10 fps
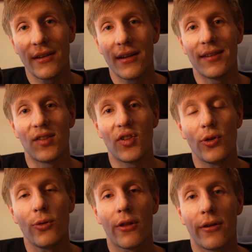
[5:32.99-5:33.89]
and
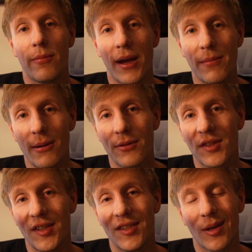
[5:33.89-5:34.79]
two, they might be able to
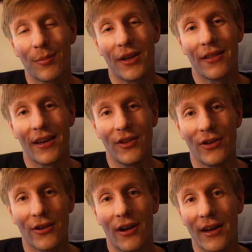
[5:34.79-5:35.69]
see something that
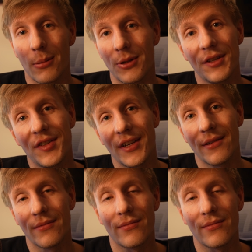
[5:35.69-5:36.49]
you're not able to see.